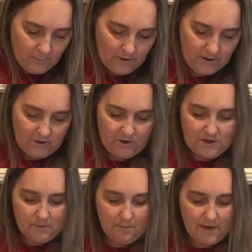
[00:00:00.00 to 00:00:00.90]
can
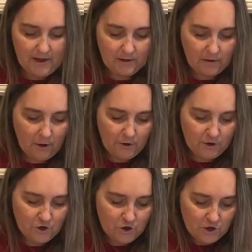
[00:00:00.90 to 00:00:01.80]
just make
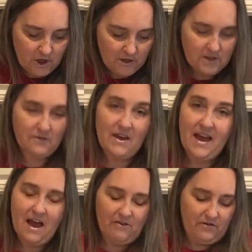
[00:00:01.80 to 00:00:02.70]
large chunks of a
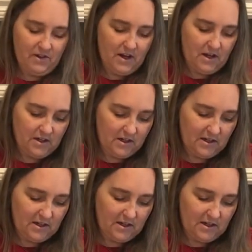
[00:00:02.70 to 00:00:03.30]
half of an onion.